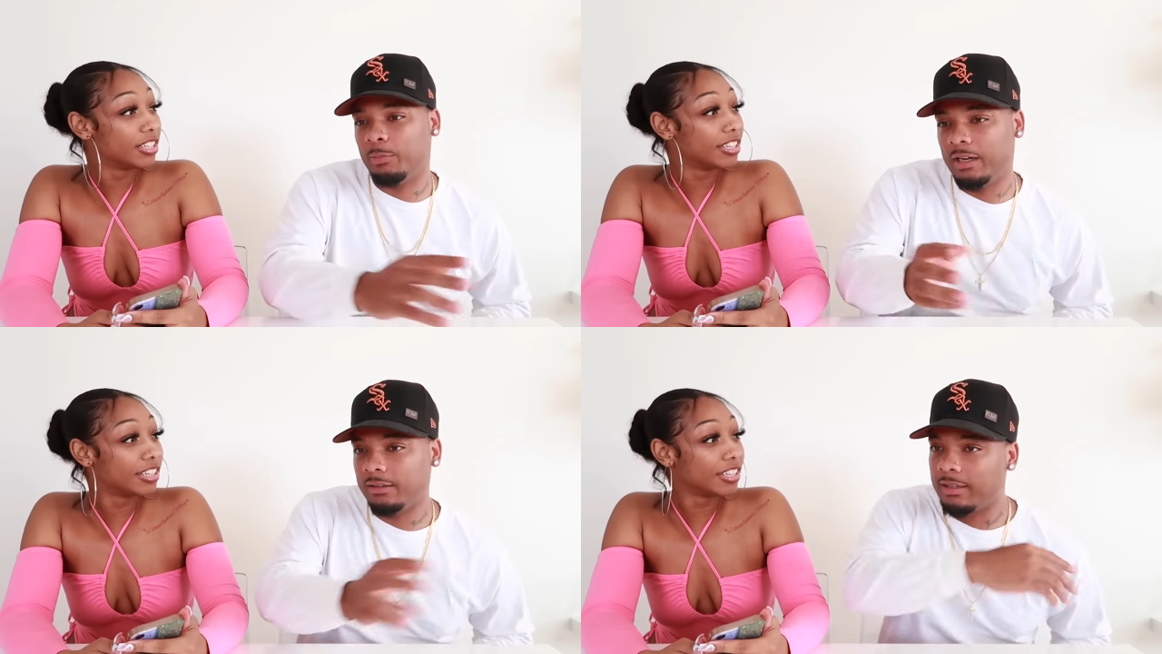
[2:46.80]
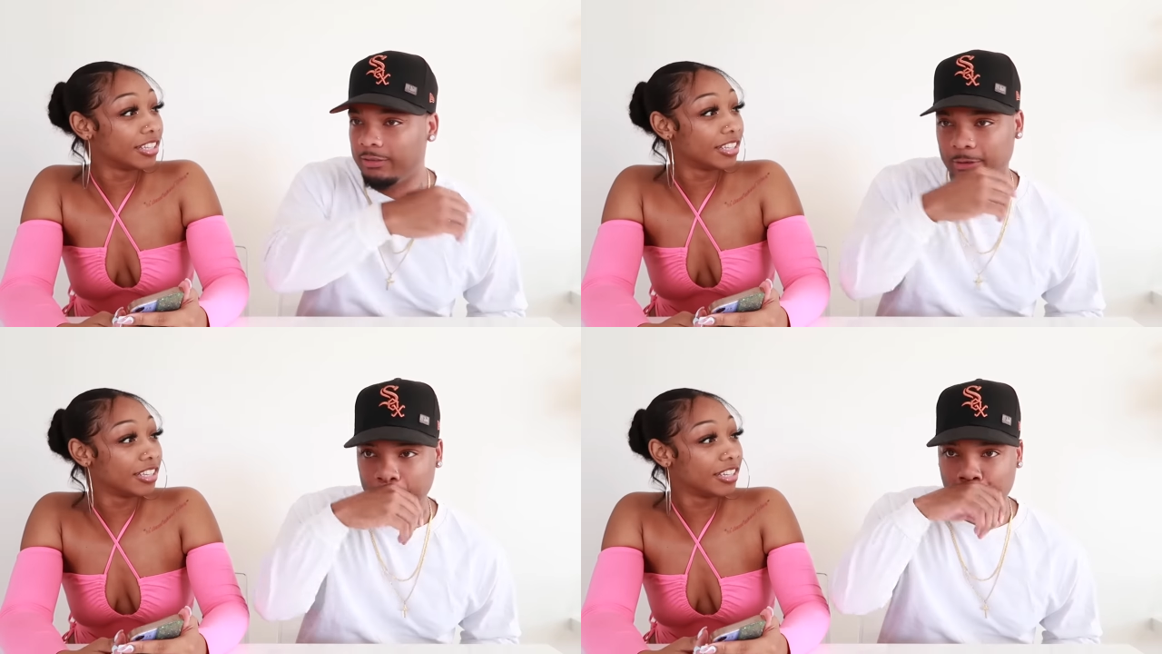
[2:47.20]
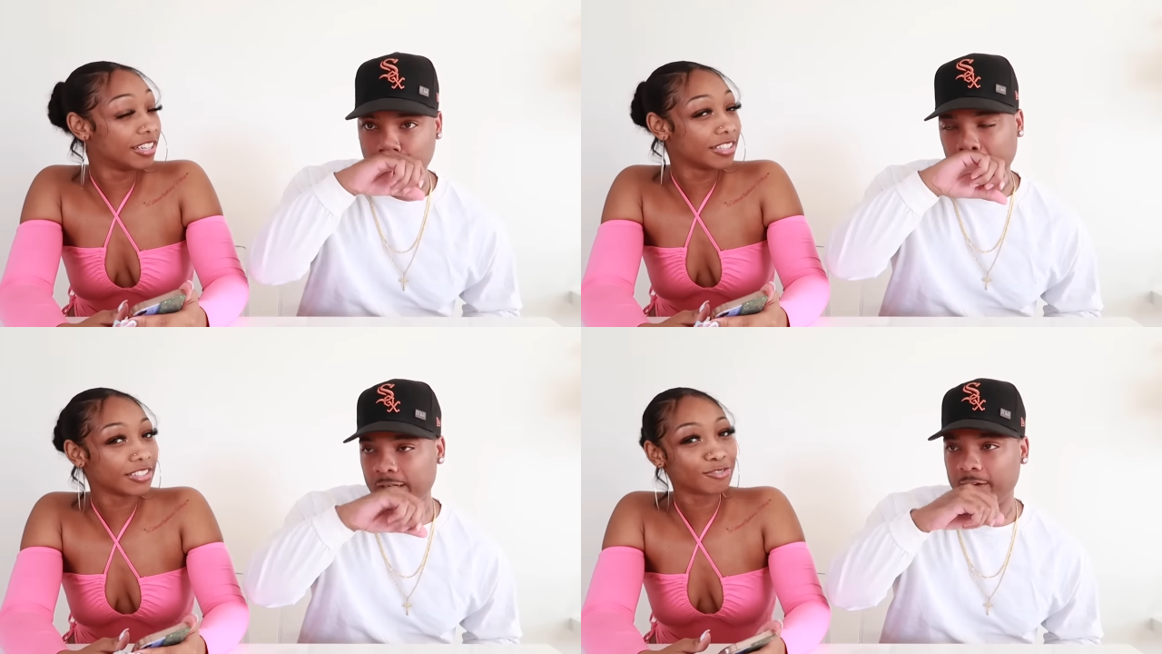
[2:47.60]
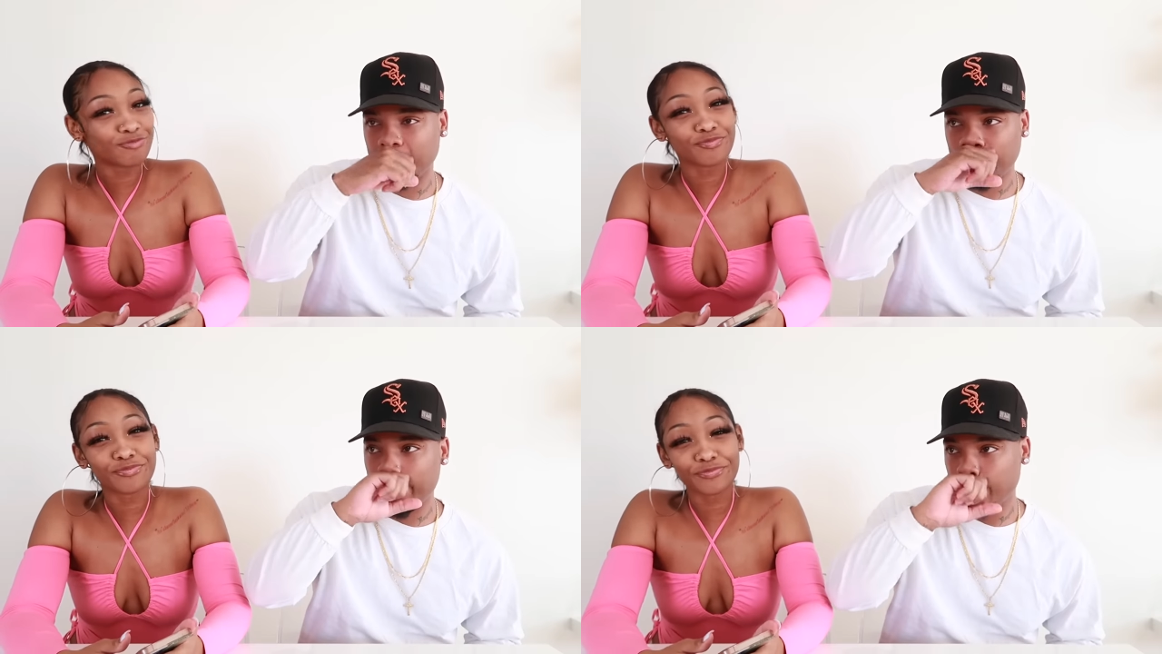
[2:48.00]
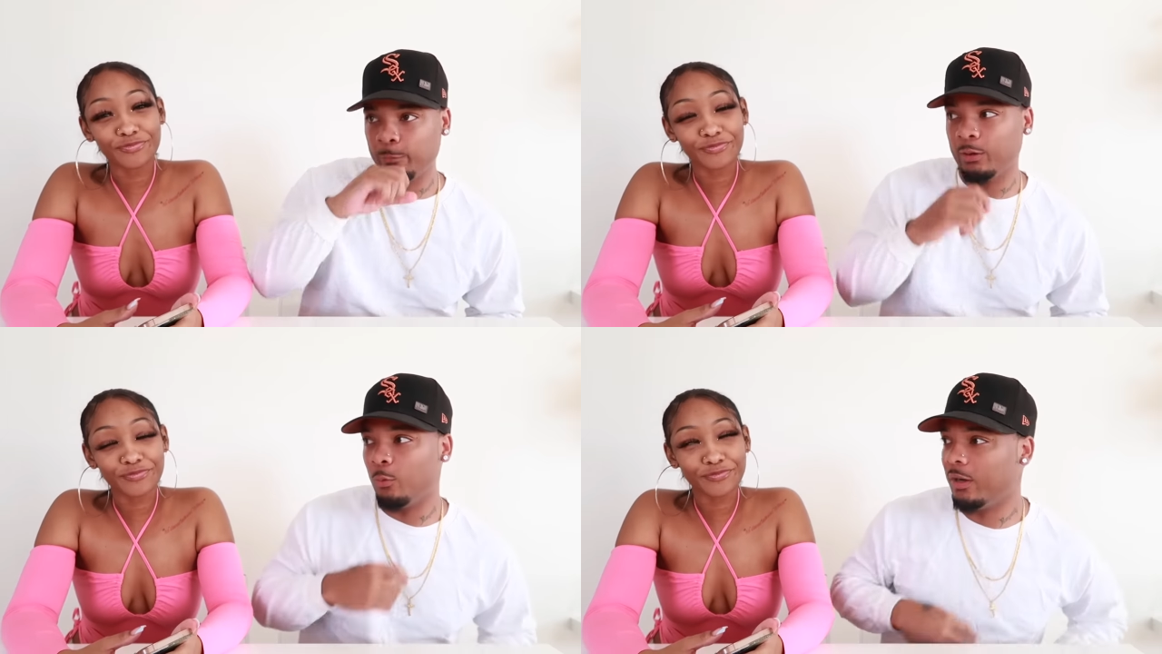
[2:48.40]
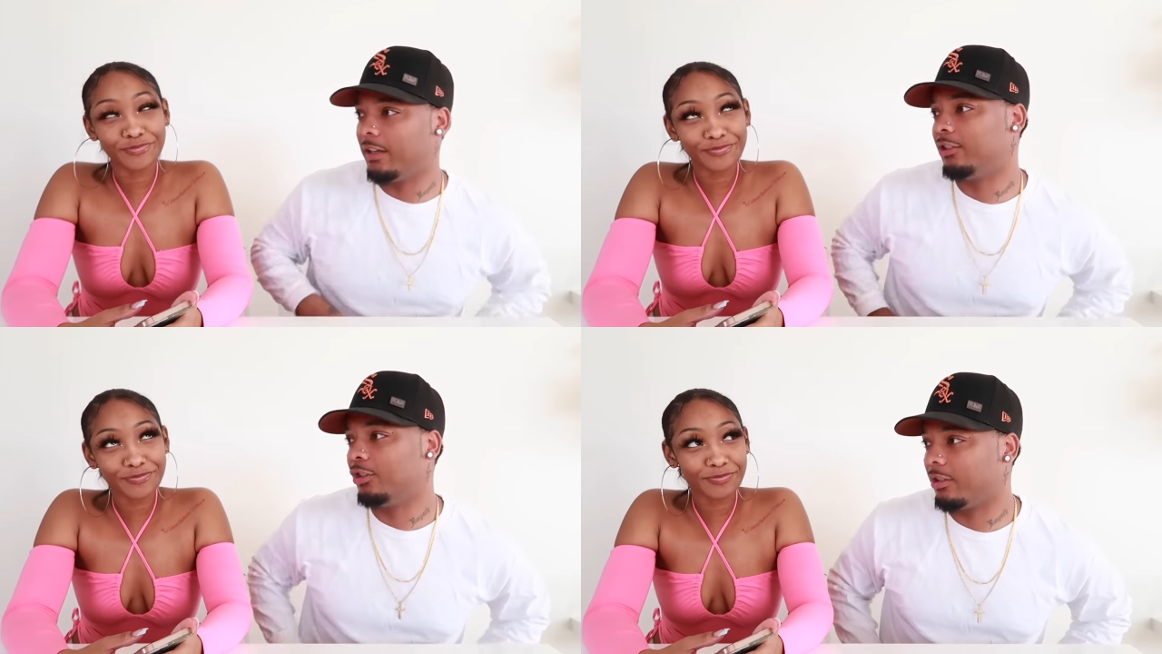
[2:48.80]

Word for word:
Speaker 1: to my attention that I never thought of. But what is